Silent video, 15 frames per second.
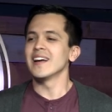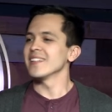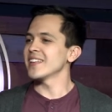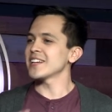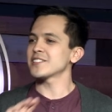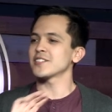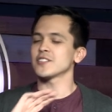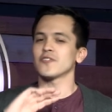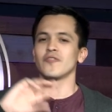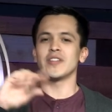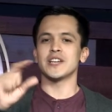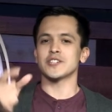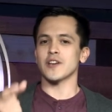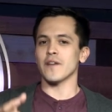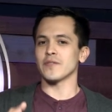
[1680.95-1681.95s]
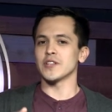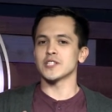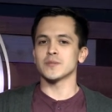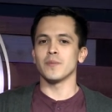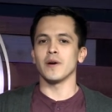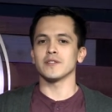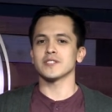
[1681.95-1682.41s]
Let's just finish off this
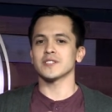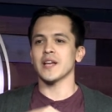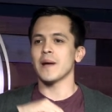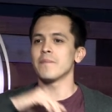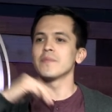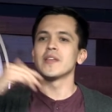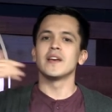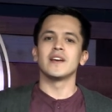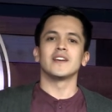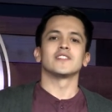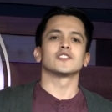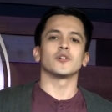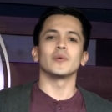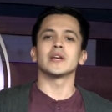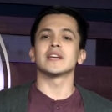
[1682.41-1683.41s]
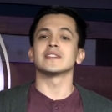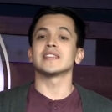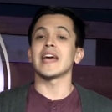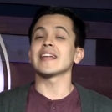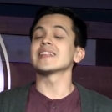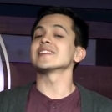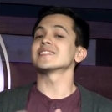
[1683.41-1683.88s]
small step so we can
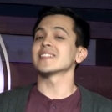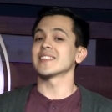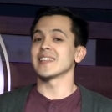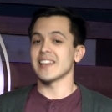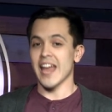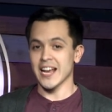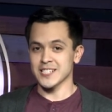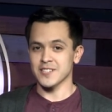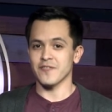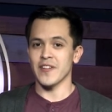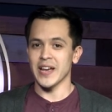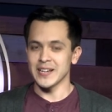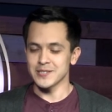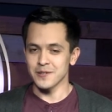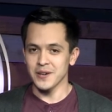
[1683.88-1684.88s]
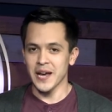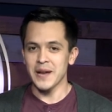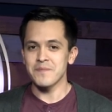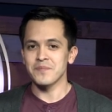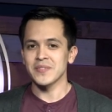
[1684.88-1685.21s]
take this to the next phase, okay?